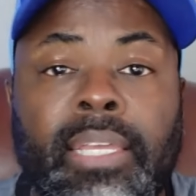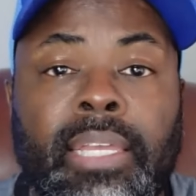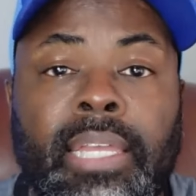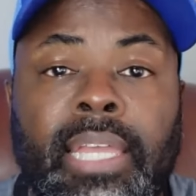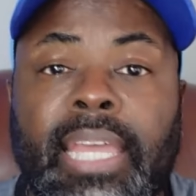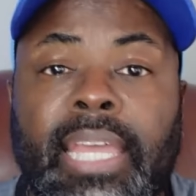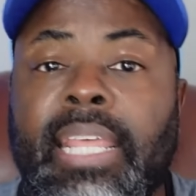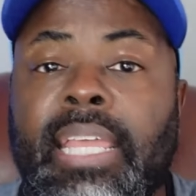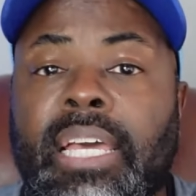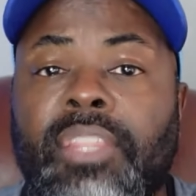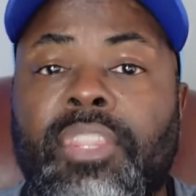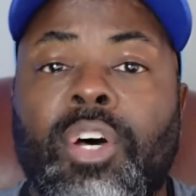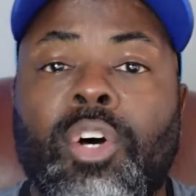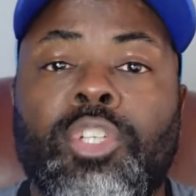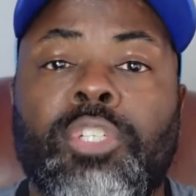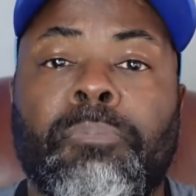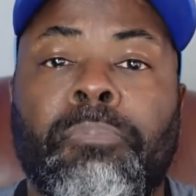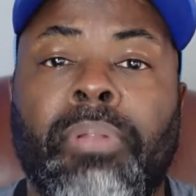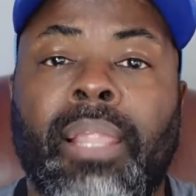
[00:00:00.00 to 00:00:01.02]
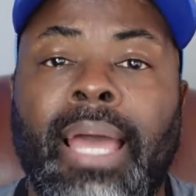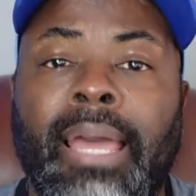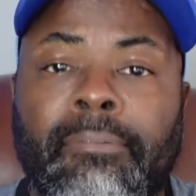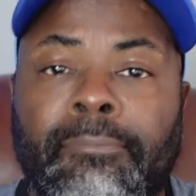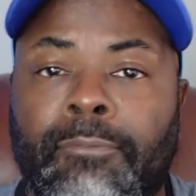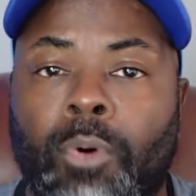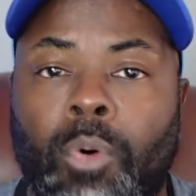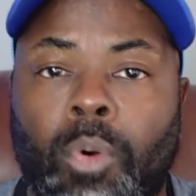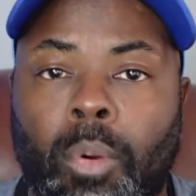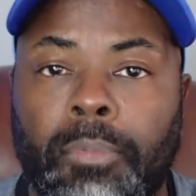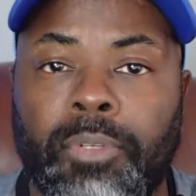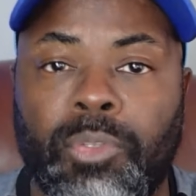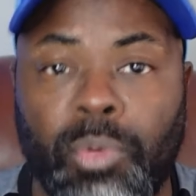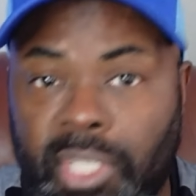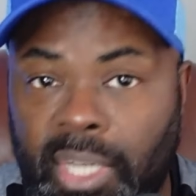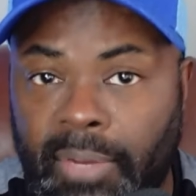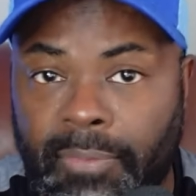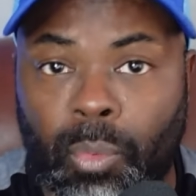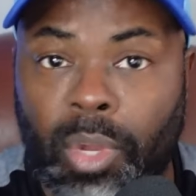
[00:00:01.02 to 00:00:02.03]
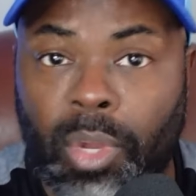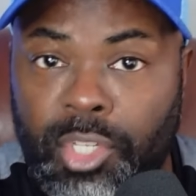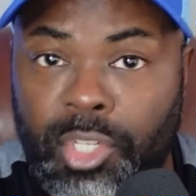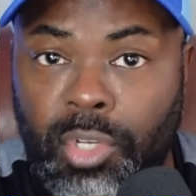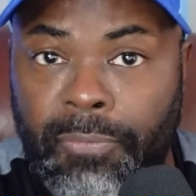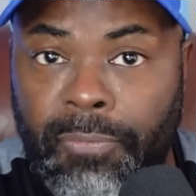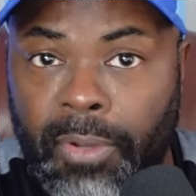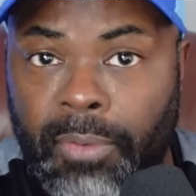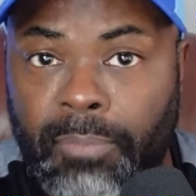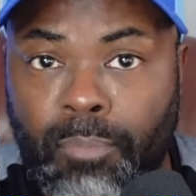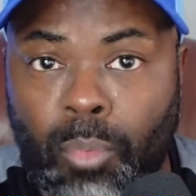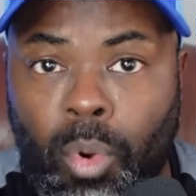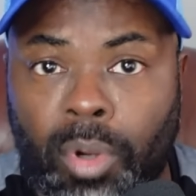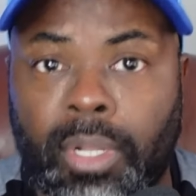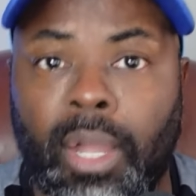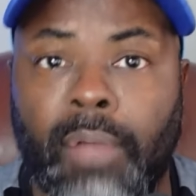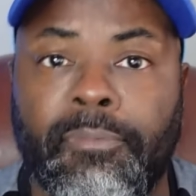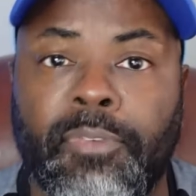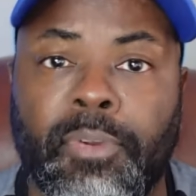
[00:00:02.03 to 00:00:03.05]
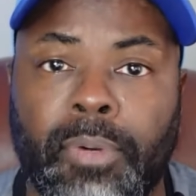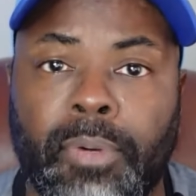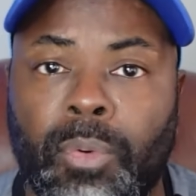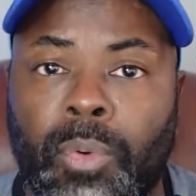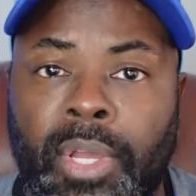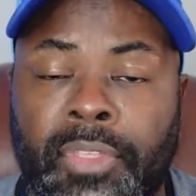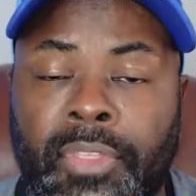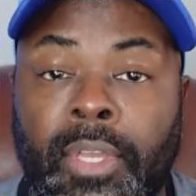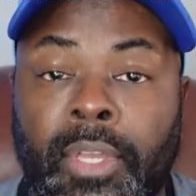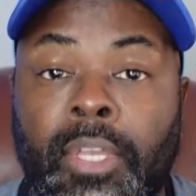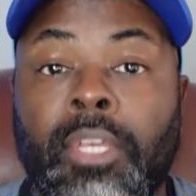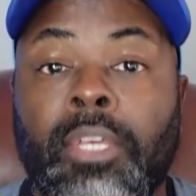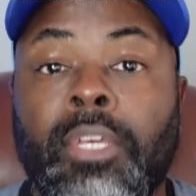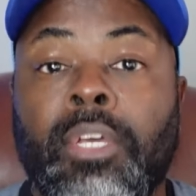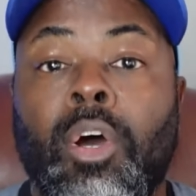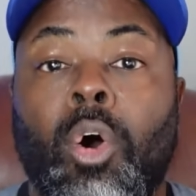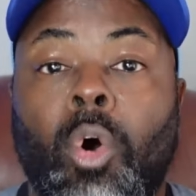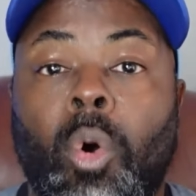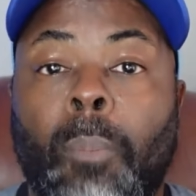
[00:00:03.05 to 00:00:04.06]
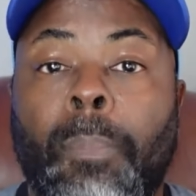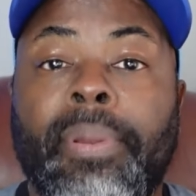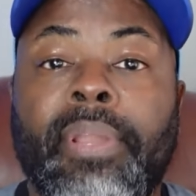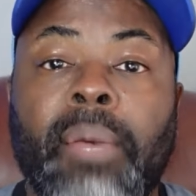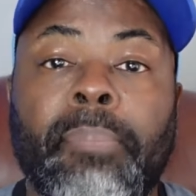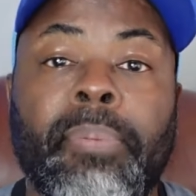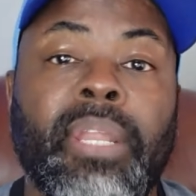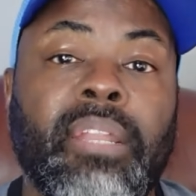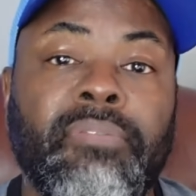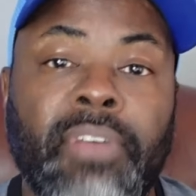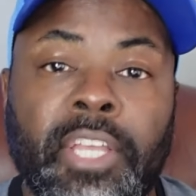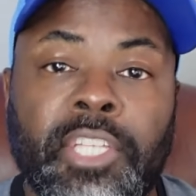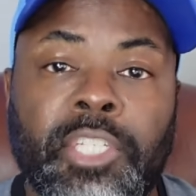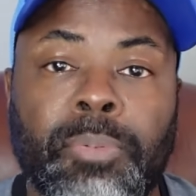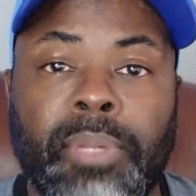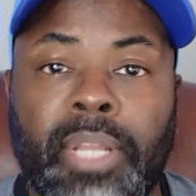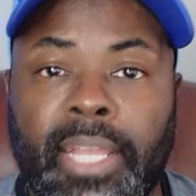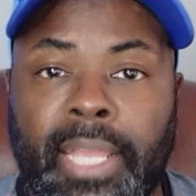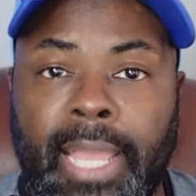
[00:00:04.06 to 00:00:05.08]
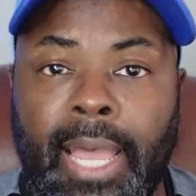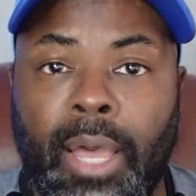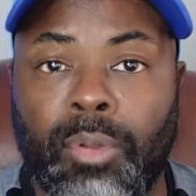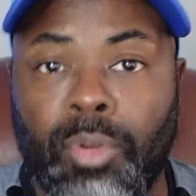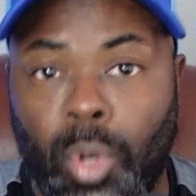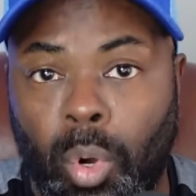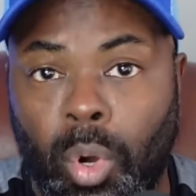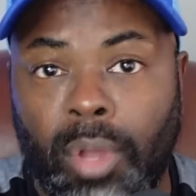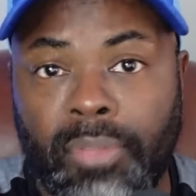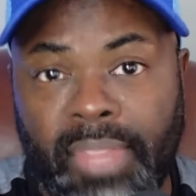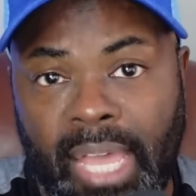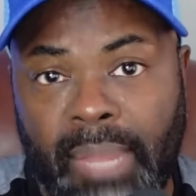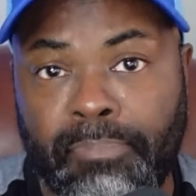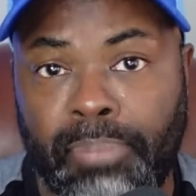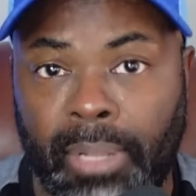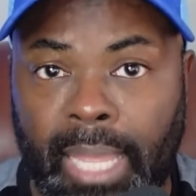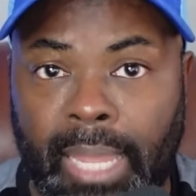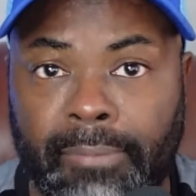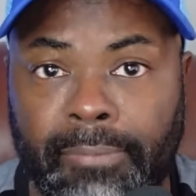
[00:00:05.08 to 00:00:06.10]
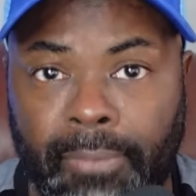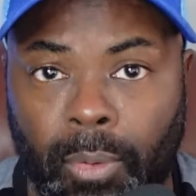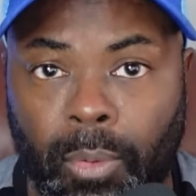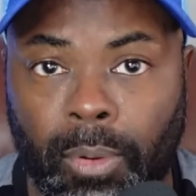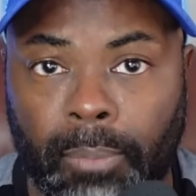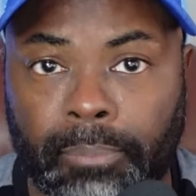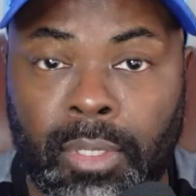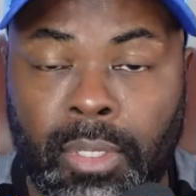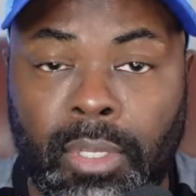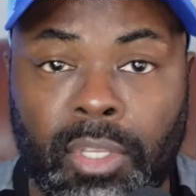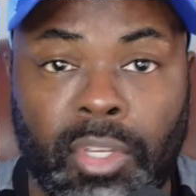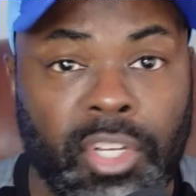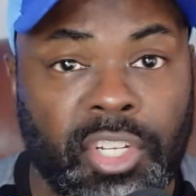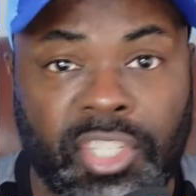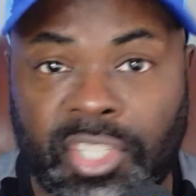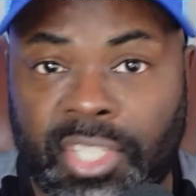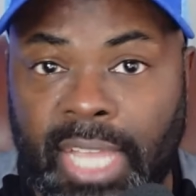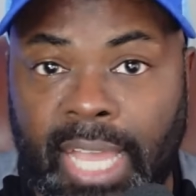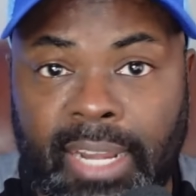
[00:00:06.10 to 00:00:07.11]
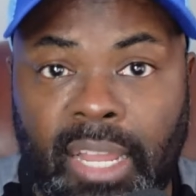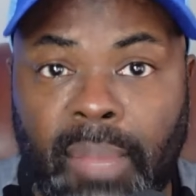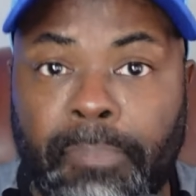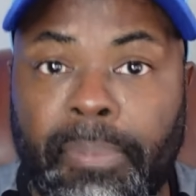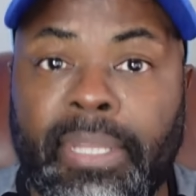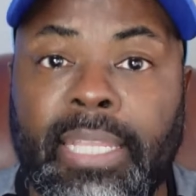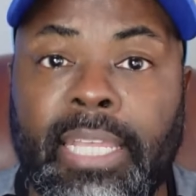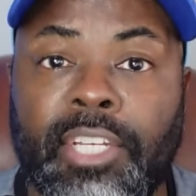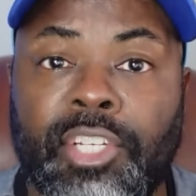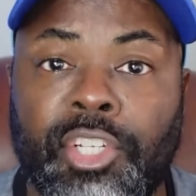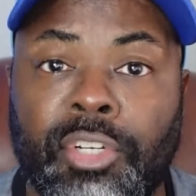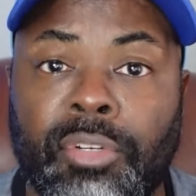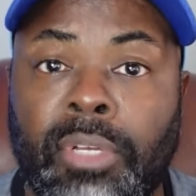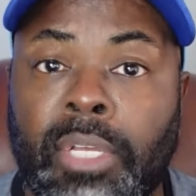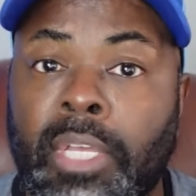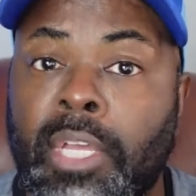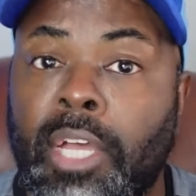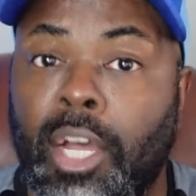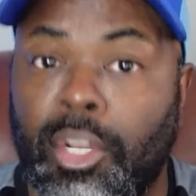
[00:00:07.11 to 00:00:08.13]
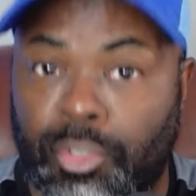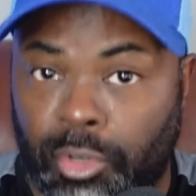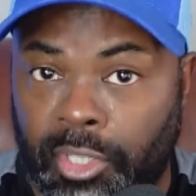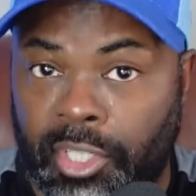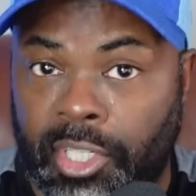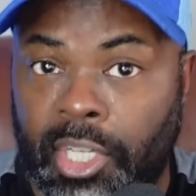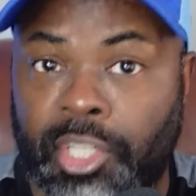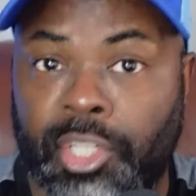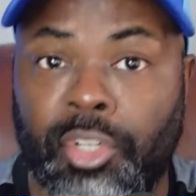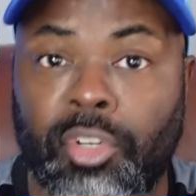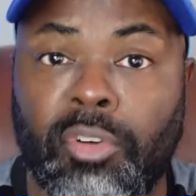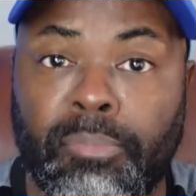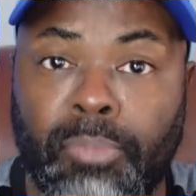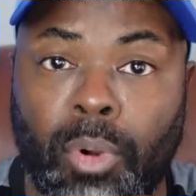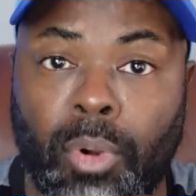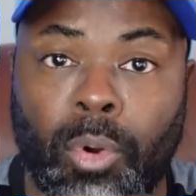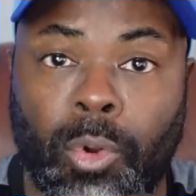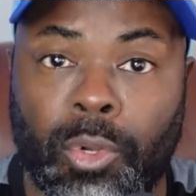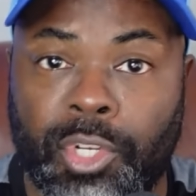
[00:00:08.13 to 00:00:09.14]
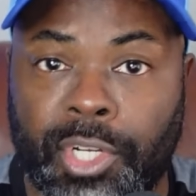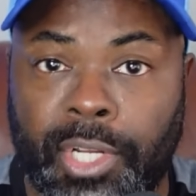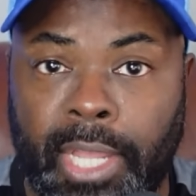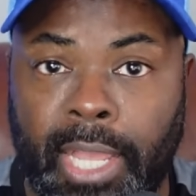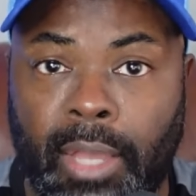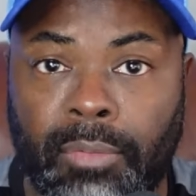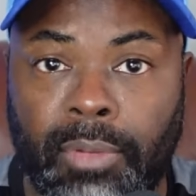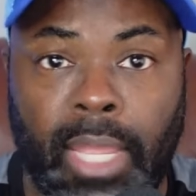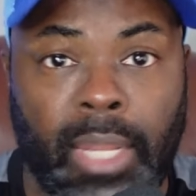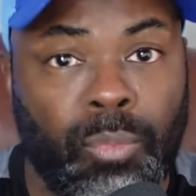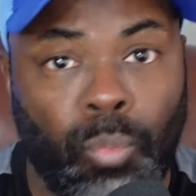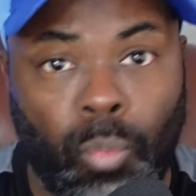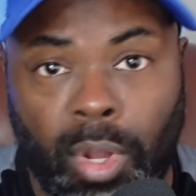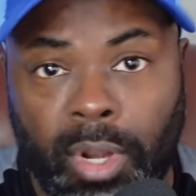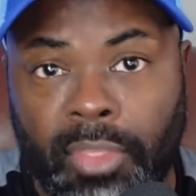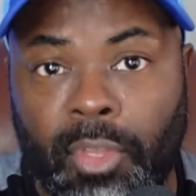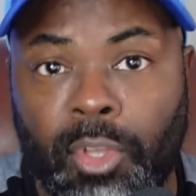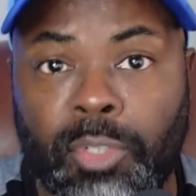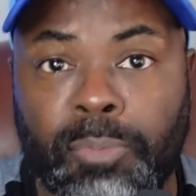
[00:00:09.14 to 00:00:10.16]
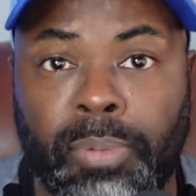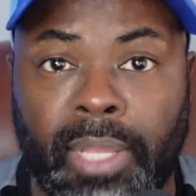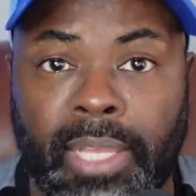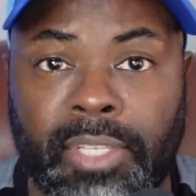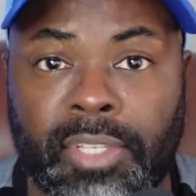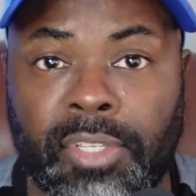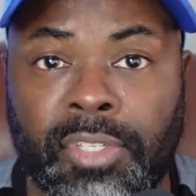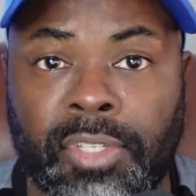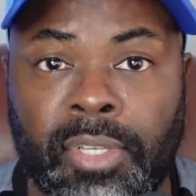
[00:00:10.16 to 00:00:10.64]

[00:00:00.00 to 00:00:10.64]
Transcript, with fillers: any of those platforms, whichever one you feel more comfortable with, open up an investment account on that platform. You just sign up and get you a traditional brokerage account at one of those places